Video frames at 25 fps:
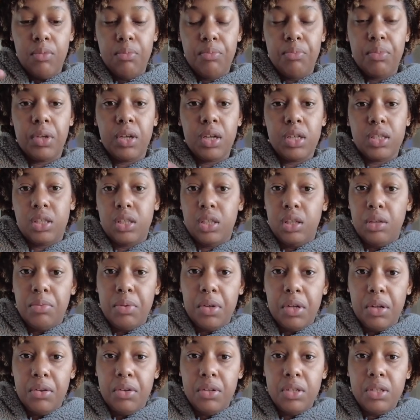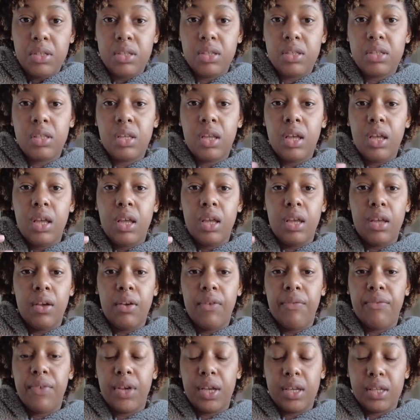because of their parents. It
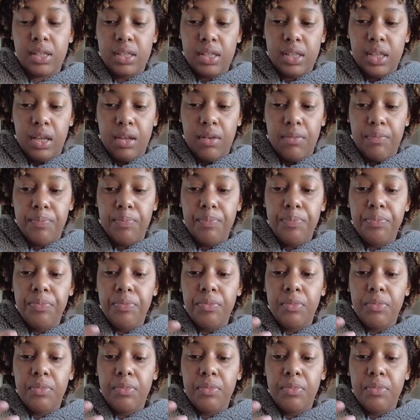affects them,